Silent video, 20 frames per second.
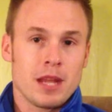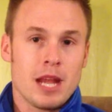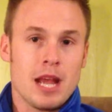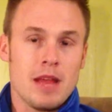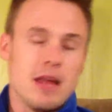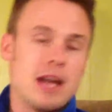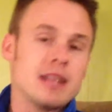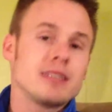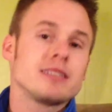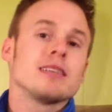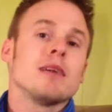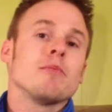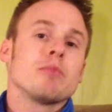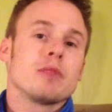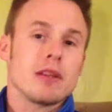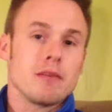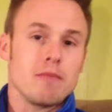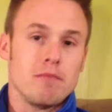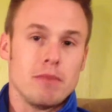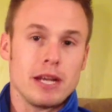And that
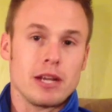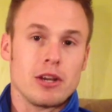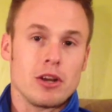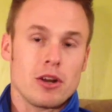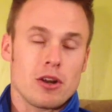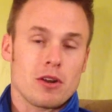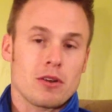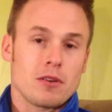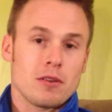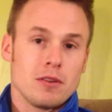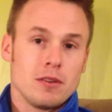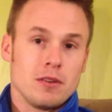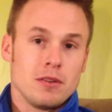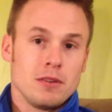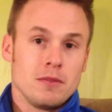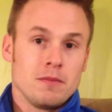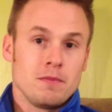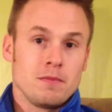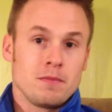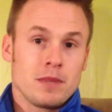something bigger
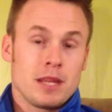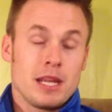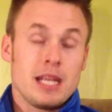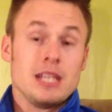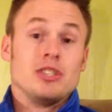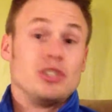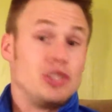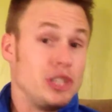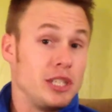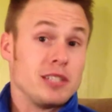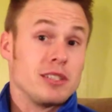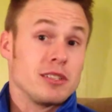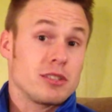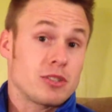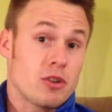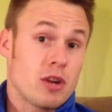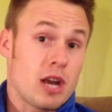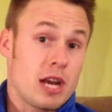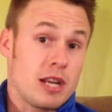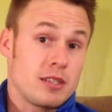is Jesus
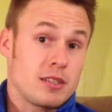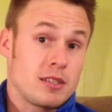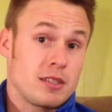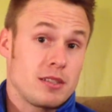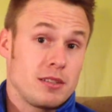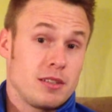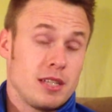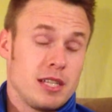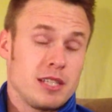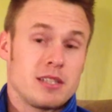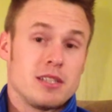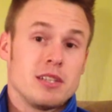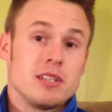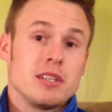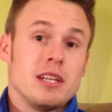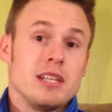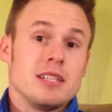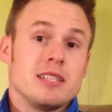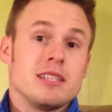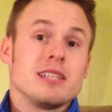Christ. Is
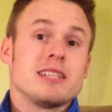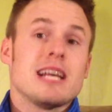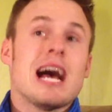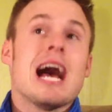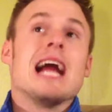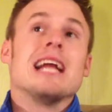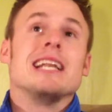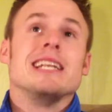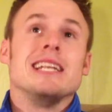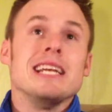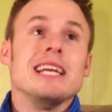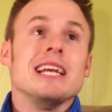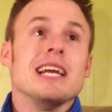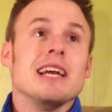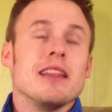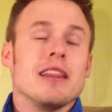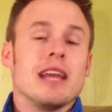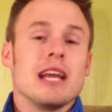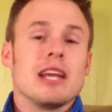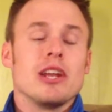this
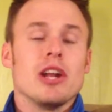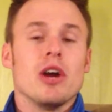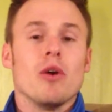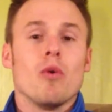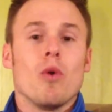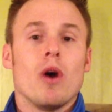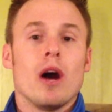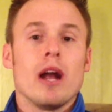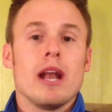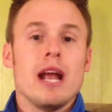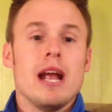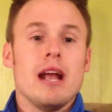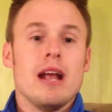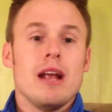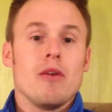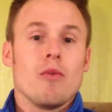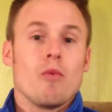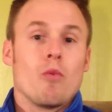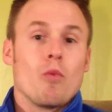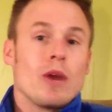idea that, you know what,
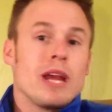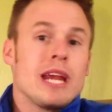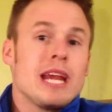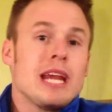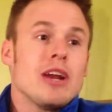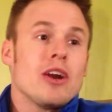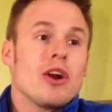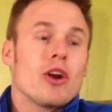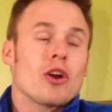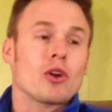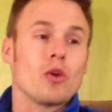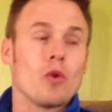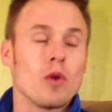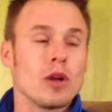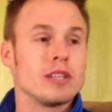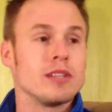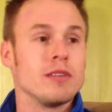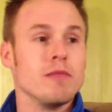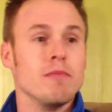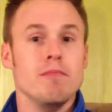we are
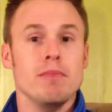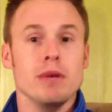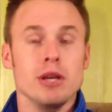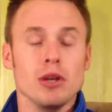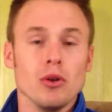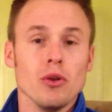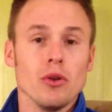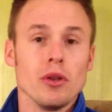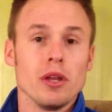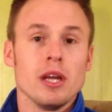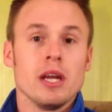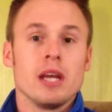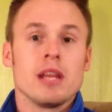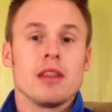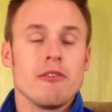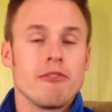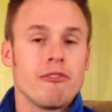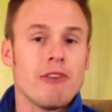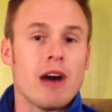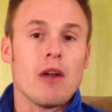going to build
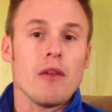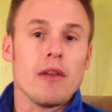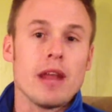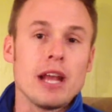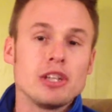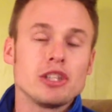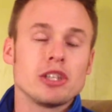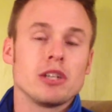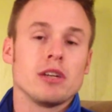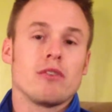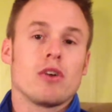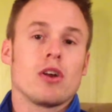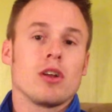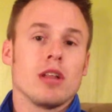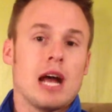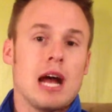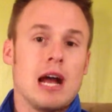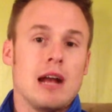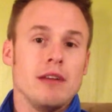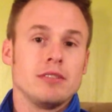the foundation of our
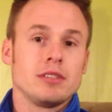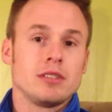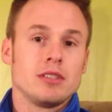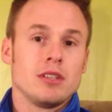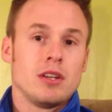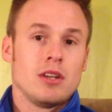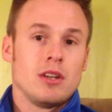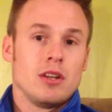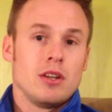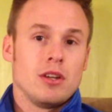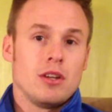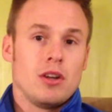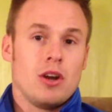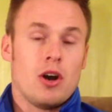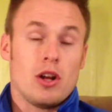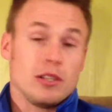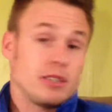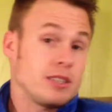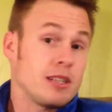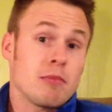lives
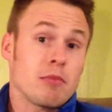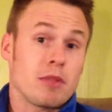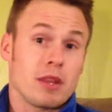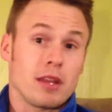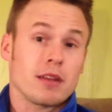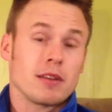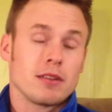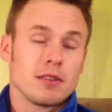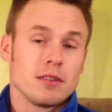on something.